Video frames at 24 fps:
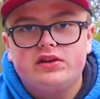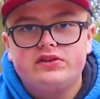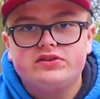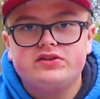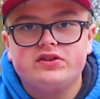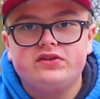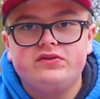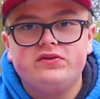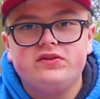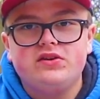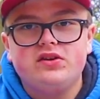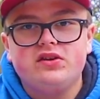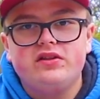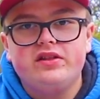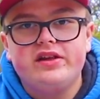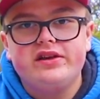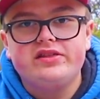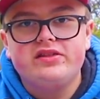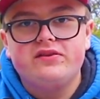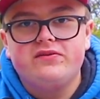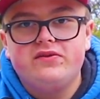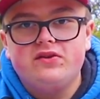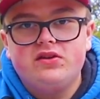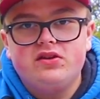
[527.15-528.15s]
So if you don't
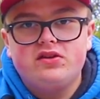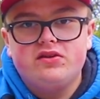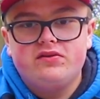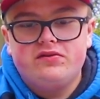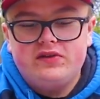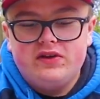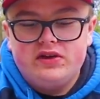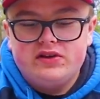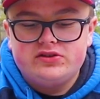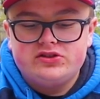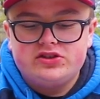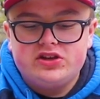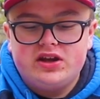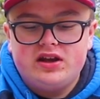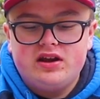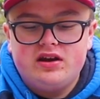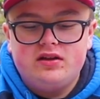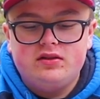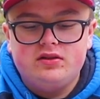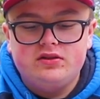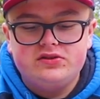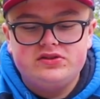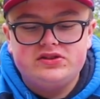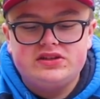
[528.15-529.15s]
like the feel of the Felon, check
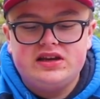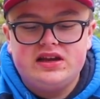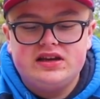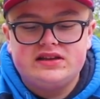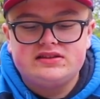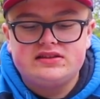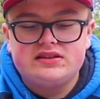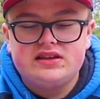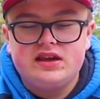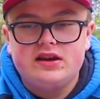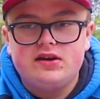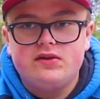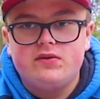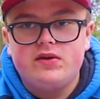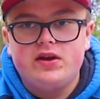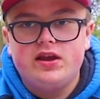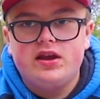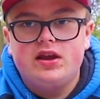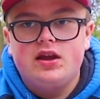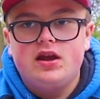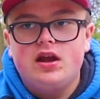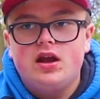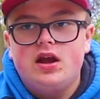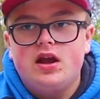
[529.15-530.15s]
out a Lucid X
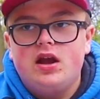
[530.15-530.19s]
Getaway.